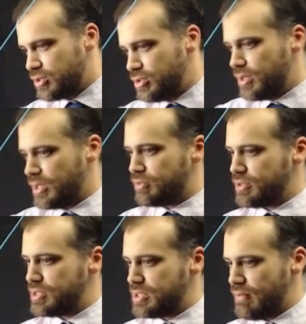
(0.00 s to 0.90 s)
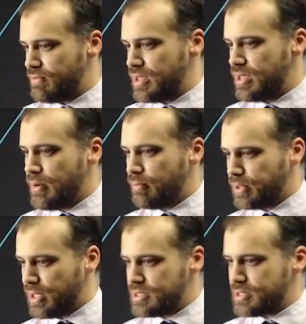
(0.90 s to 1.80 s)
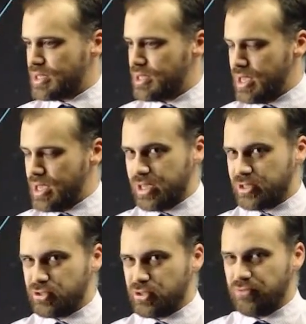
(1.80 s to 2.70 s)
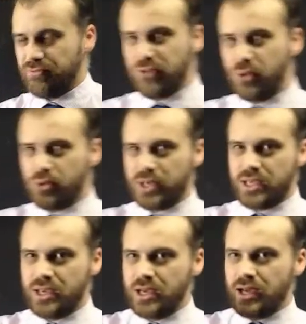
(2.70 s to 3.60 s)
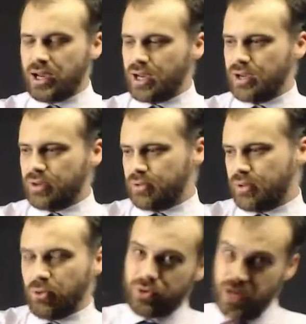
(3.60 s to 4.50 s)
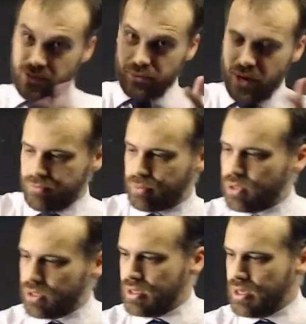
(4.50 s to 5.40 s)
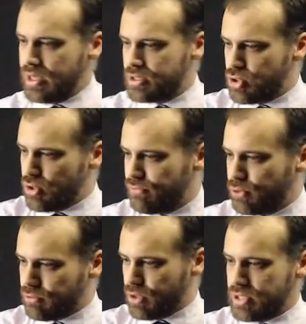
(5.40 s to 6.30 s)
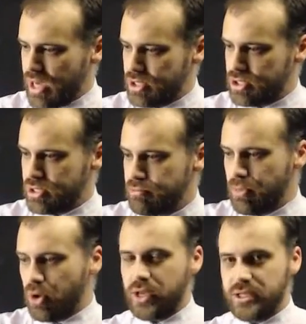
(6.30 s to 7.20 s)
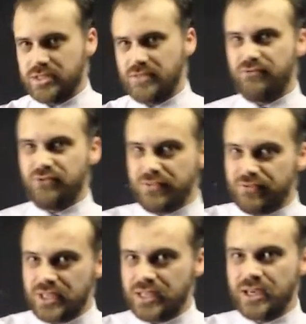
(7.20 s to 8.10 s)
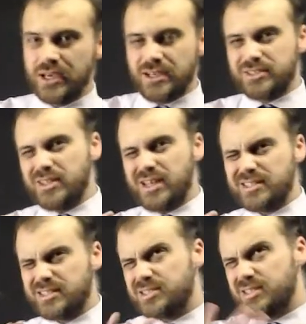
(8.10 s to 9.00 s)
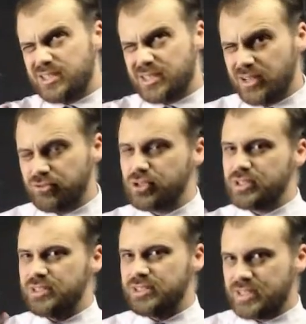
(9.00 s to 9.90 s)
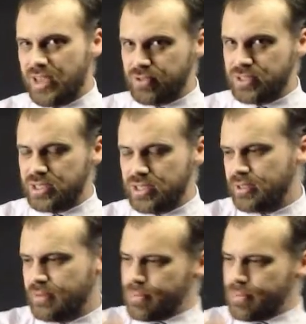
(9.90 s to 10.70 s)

two hundred seventy plus an extra forty, uh, or another way of putting it, it's two full rotations minus fifty, so that's six hundred seventy.